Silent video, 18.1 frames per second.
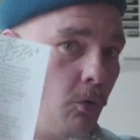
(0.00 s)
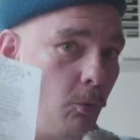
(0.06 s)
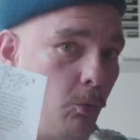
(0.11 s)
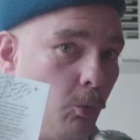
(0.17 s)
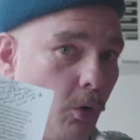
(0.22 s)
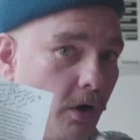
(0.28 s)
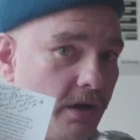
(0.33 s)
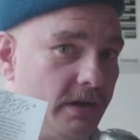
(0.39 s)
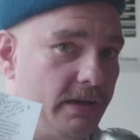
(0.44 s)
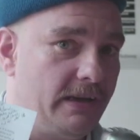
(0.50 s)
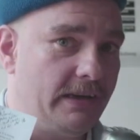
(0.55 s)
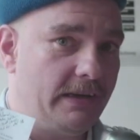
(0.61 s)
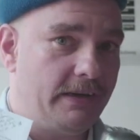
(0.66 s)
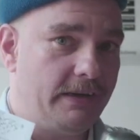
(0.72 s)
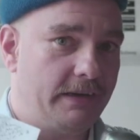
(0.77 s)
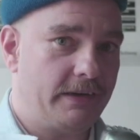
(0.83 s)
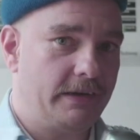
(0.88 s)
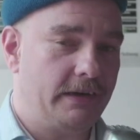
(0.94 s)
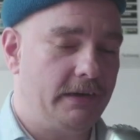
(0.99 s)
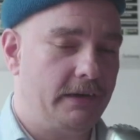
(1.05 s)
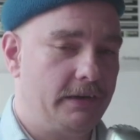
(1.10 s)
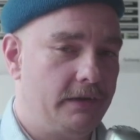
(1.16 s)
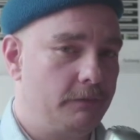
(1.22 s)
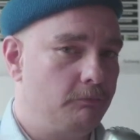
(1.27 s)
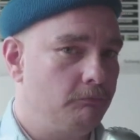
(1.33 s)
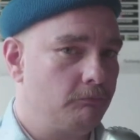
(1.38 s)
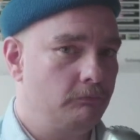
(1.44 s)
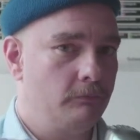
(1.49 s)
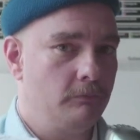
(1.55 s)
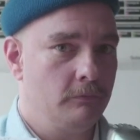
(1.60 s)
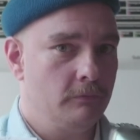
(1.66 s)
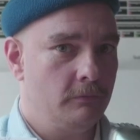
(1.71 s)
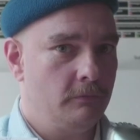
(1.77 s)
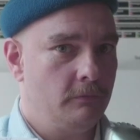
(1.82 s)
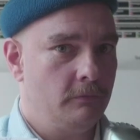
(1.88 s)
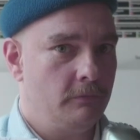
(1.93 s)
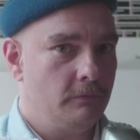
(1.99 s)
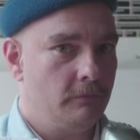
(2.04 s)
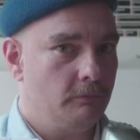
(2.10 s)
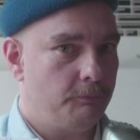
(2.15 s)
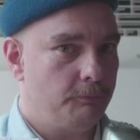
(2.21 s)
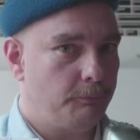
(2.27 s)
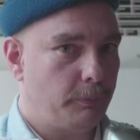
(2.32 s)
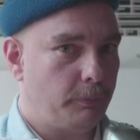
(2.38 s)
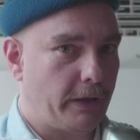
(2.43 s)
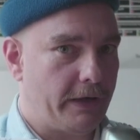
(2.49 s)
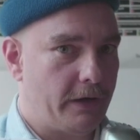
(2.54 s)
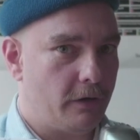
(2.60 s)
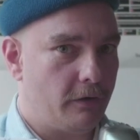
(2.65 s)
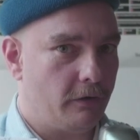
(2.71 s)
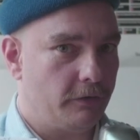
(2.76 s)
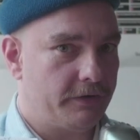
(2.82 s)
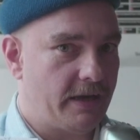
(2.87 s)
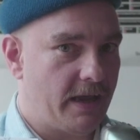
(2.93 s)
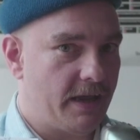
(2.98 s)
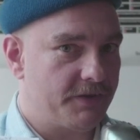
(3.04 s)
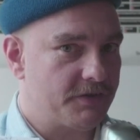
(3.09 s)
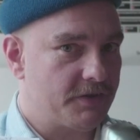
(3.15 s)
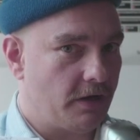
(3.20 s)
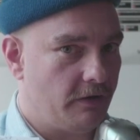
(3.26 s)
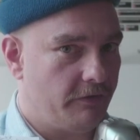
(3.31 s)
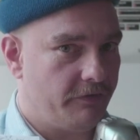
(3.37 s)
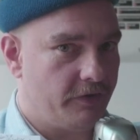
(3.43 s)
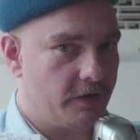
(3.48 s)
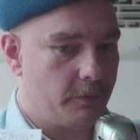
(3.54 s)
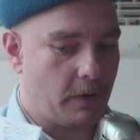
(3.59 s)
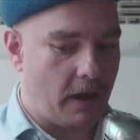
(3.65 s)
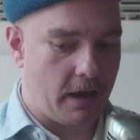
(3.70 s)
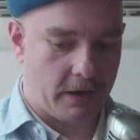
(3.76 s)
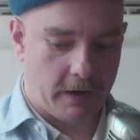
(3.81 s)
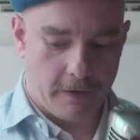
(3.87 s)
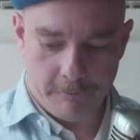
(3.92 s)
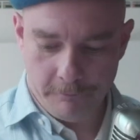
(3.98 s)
1D&D player test feedback.